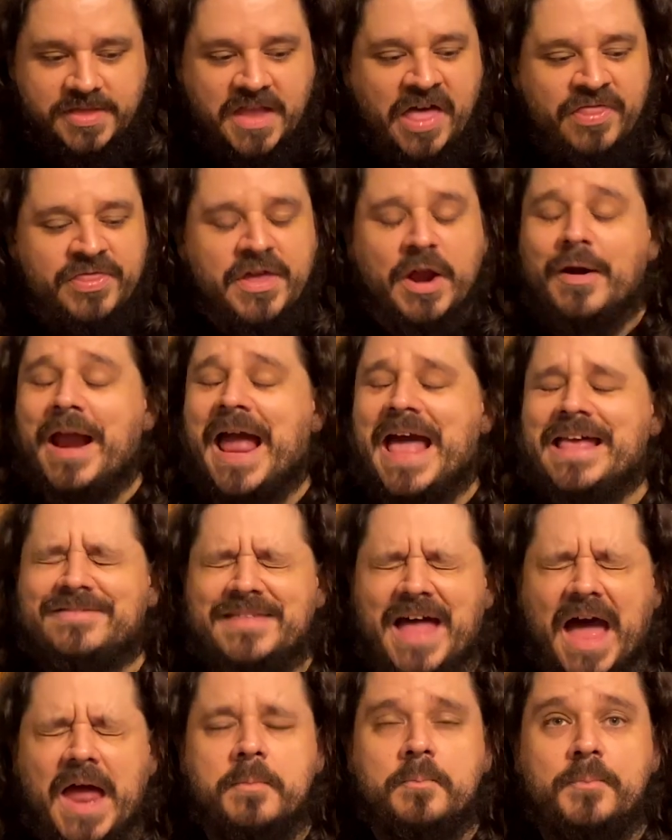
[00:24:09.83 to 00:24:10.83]
there has
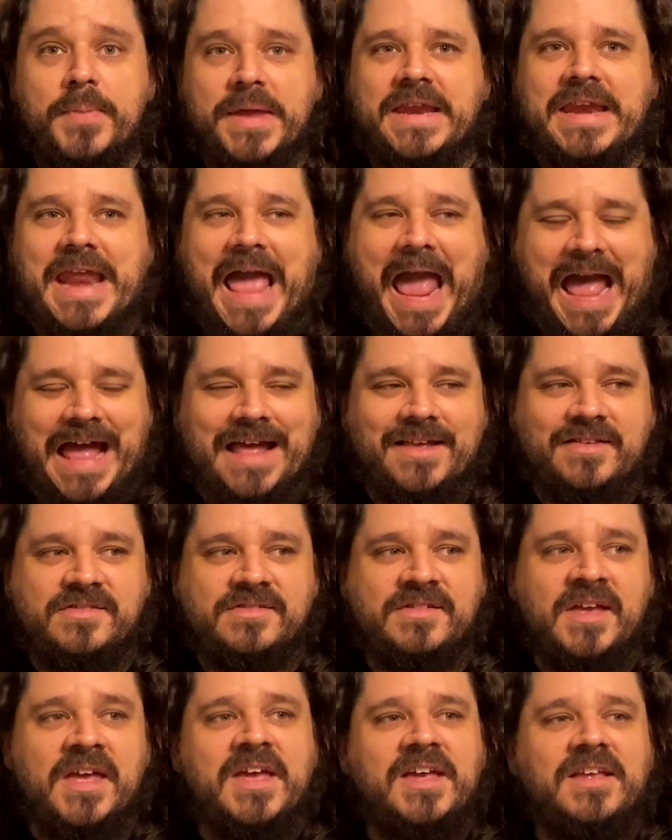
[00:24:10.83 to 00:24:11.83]
not been
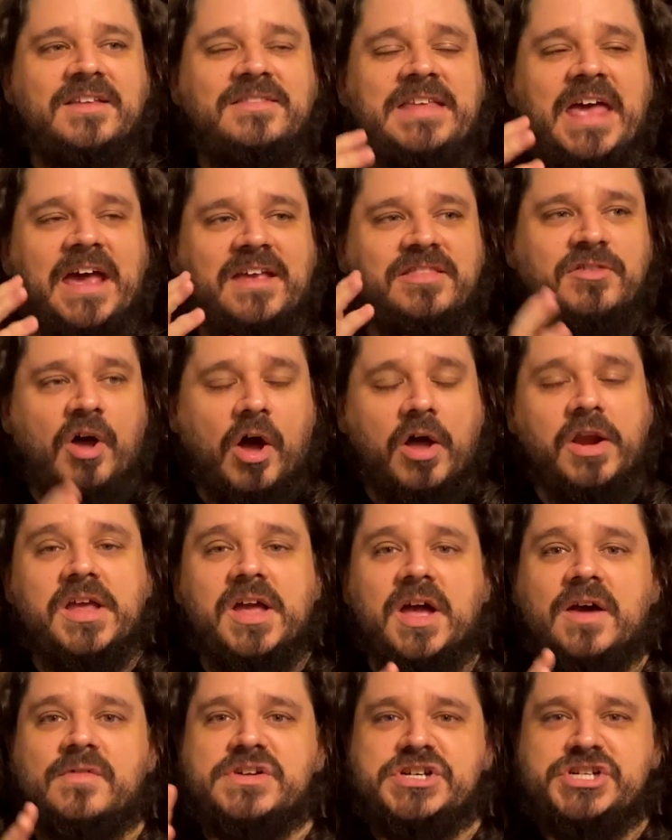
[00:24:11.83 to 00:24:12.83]
as tectonic
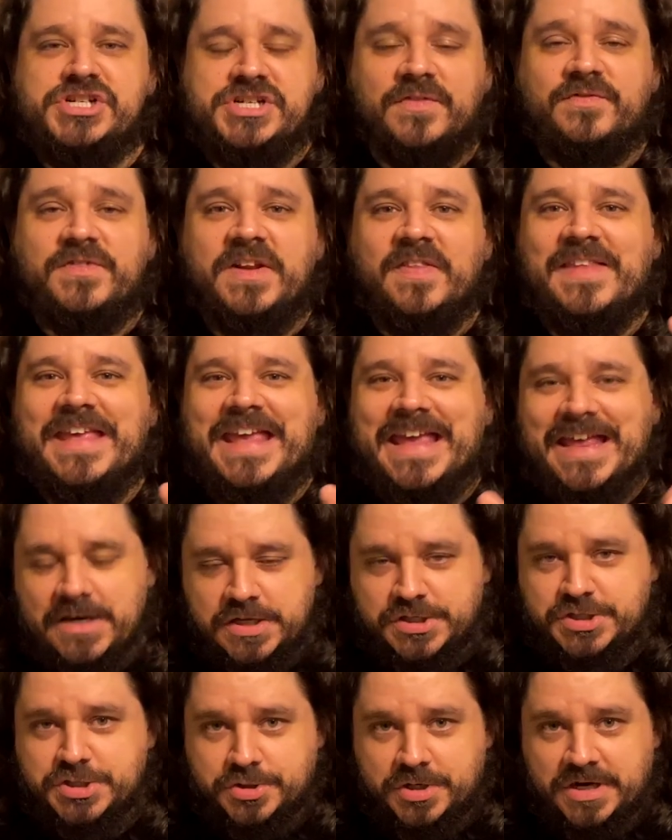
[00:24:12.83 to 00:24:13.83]
of a shift in the
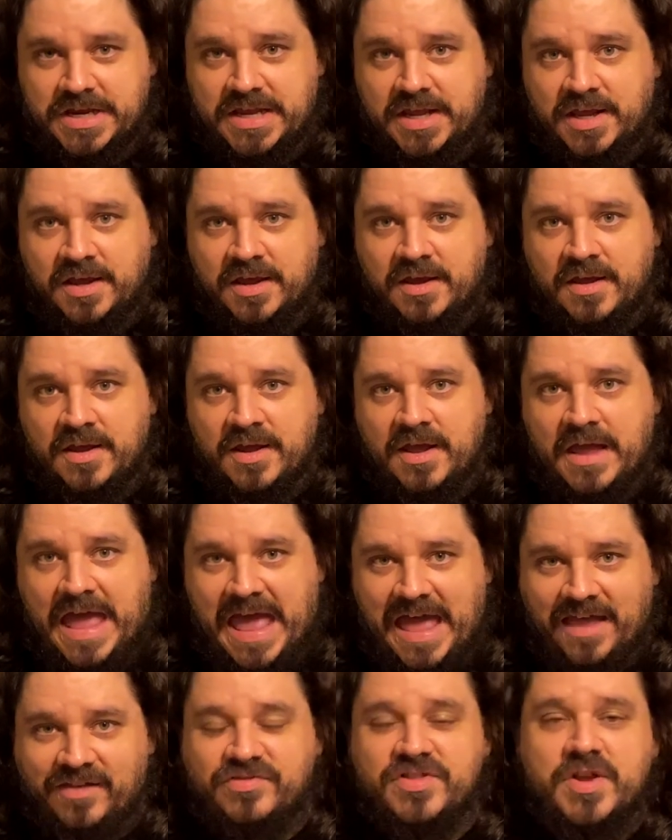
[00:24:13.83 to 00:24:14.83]
industry
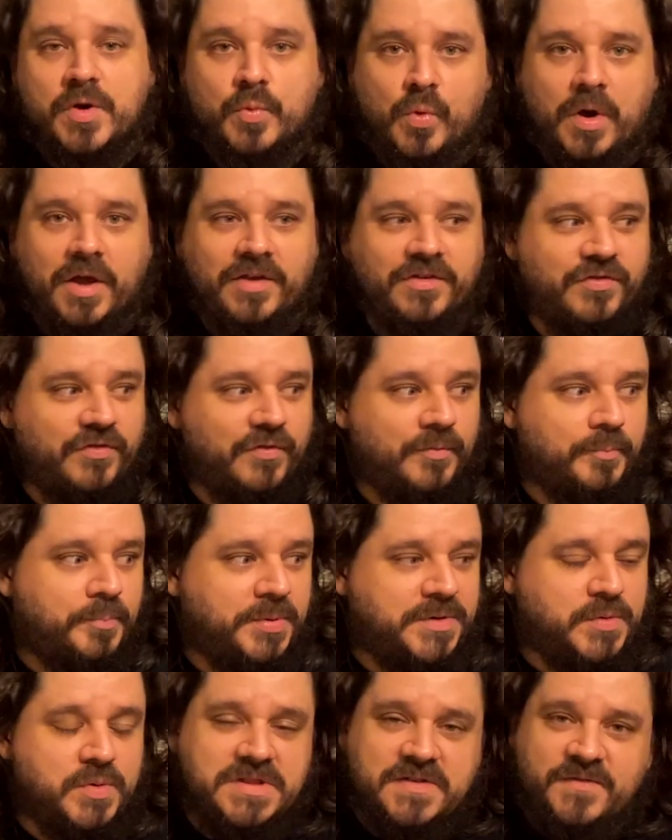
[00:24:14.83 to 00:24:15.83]
as there was
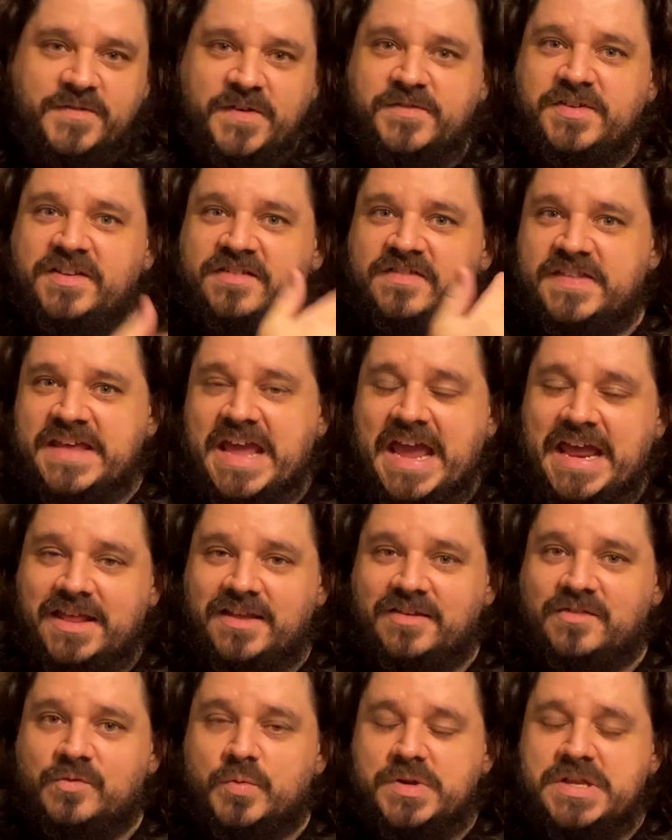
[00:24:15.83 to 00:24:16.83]
between the 50s and the
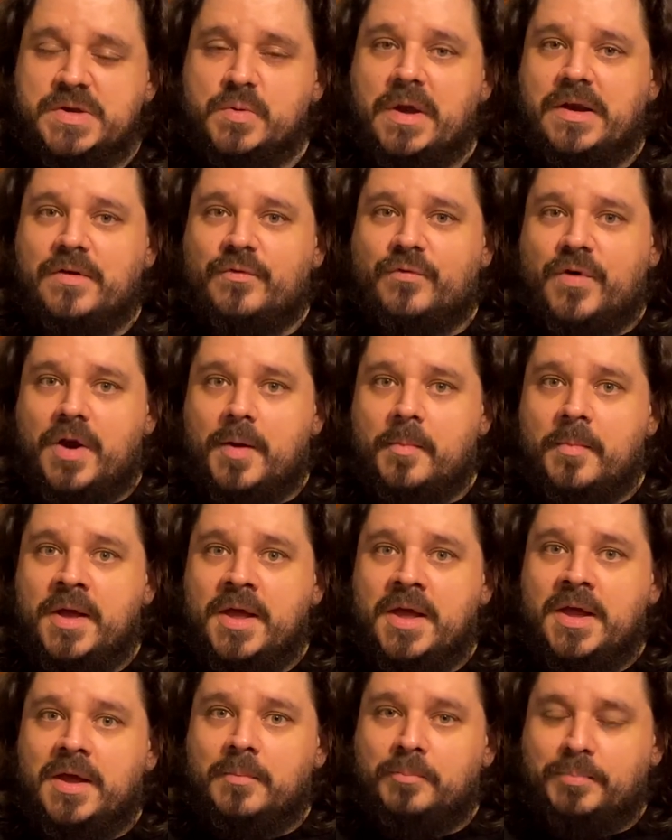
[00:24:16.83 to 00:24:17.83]
80s when you went from
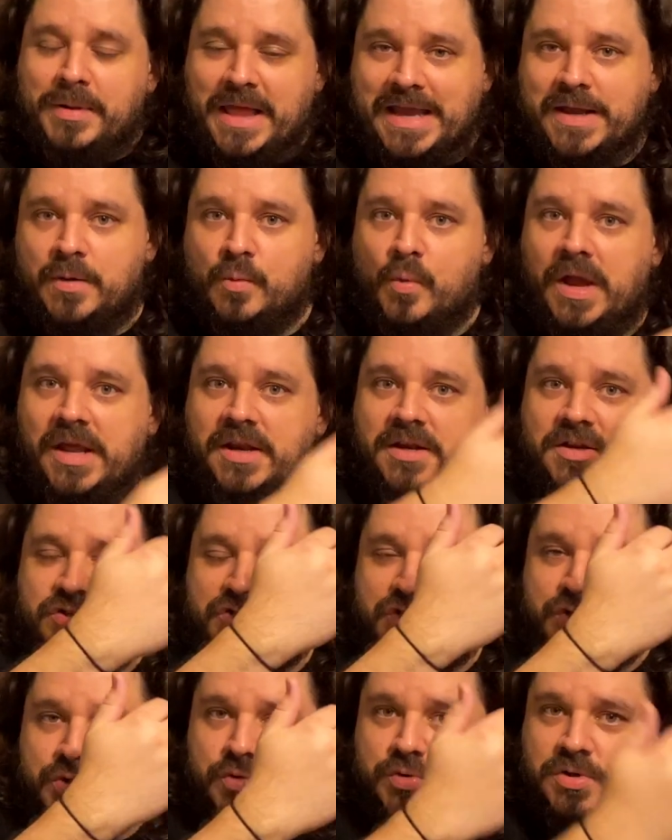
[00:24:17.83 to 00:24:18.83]
black and white
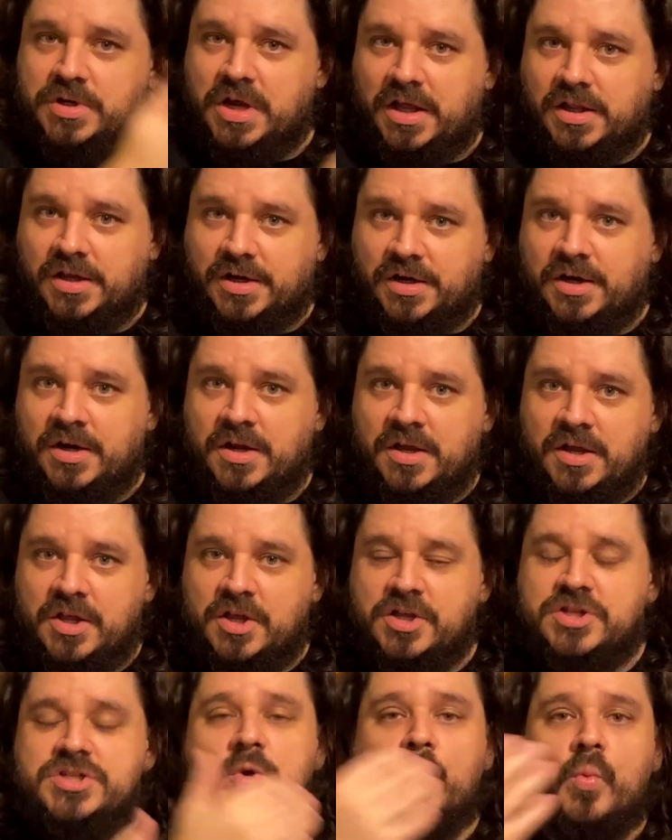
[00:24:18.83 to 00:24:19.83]
to color.
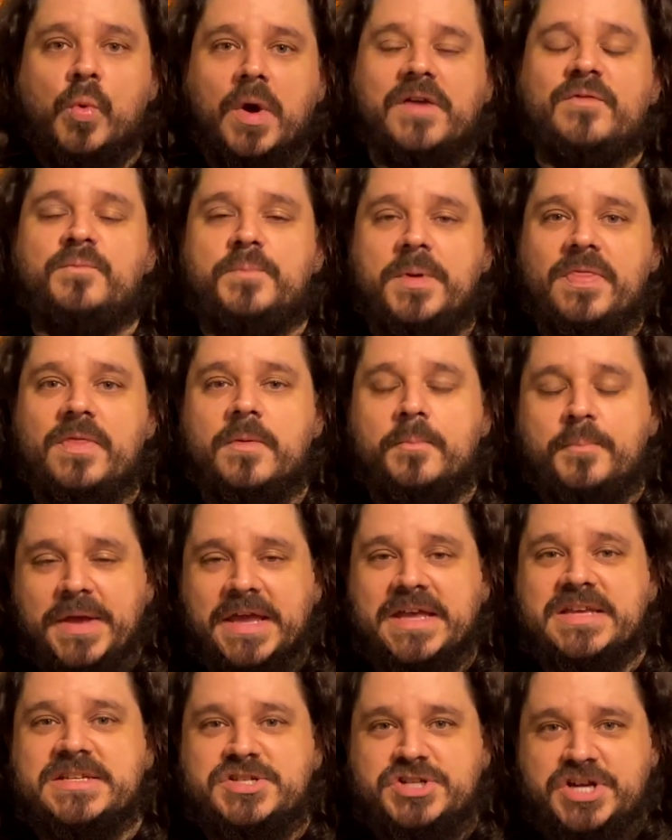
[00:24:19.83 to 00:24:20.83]
So what have been the
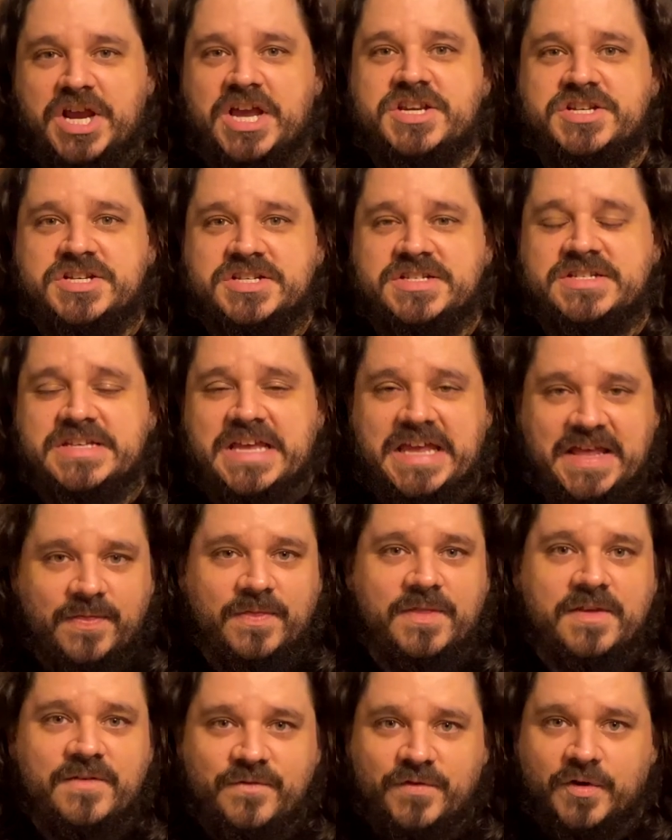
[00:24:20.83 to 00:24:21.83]
biggest changes in
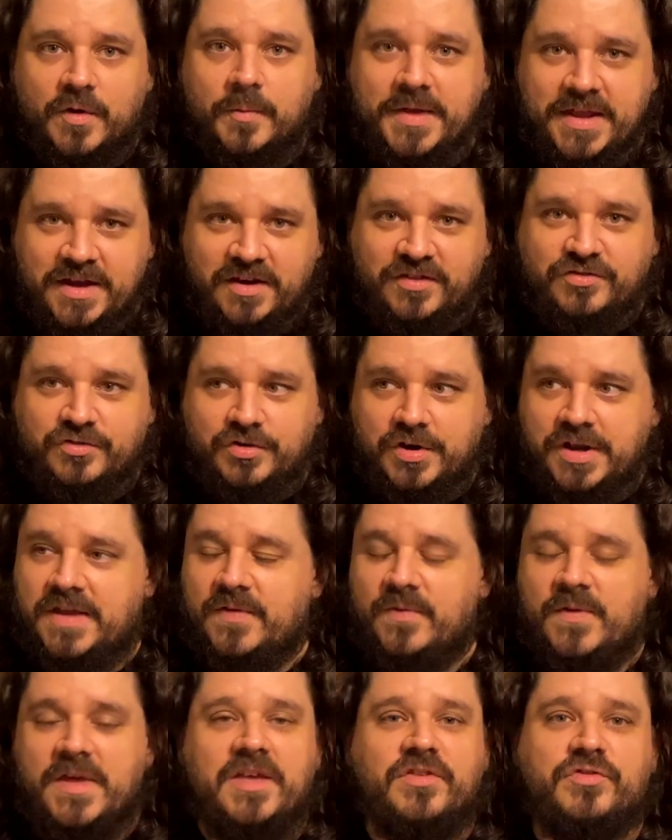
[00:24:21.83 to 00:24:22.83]
the film industry
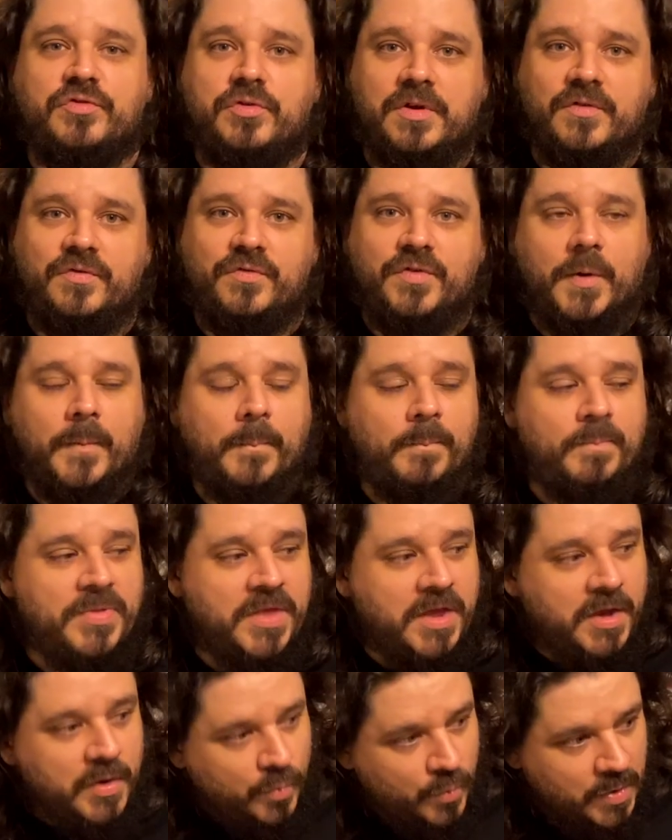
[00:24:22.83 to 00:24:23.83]
in the history of film?
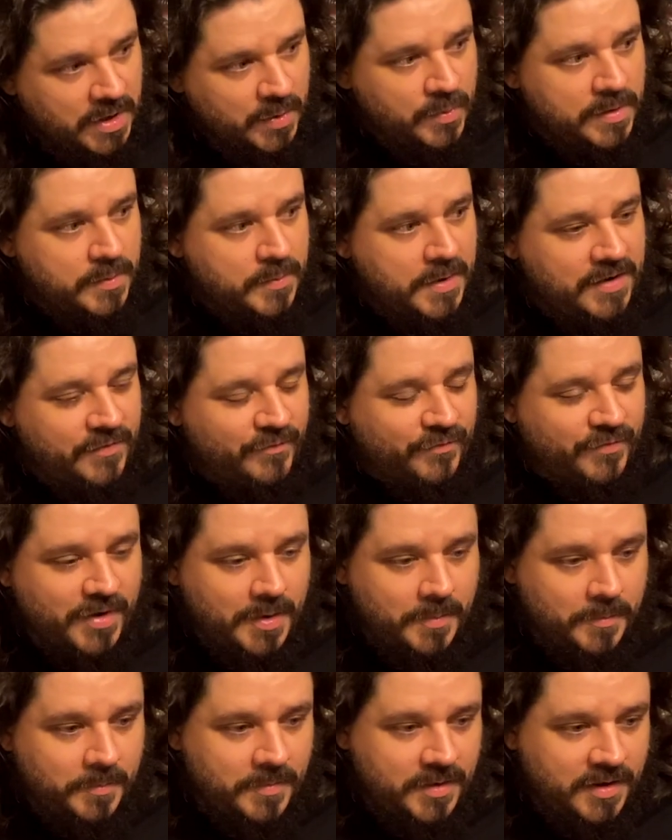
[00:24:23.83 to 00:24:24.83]
When we went
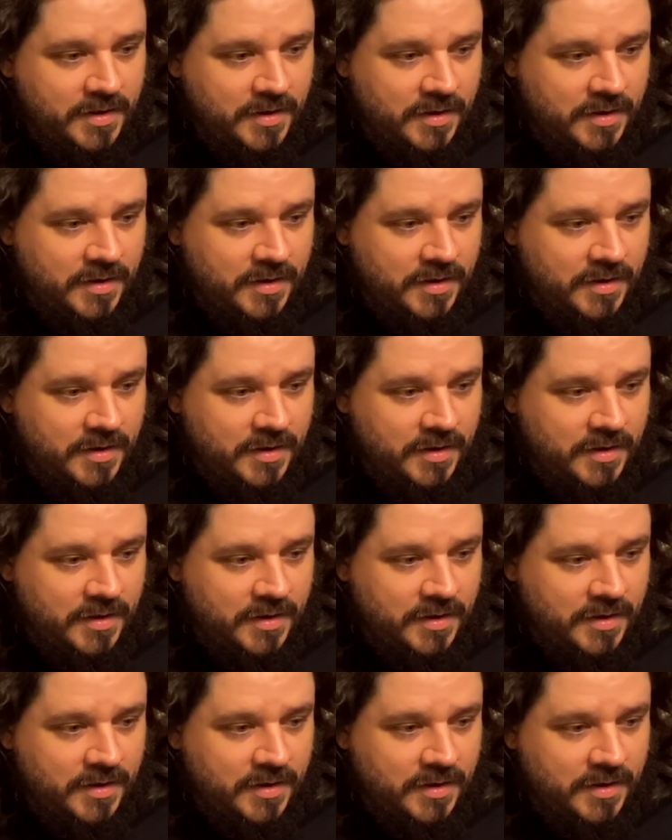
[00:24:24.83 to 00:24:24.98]
from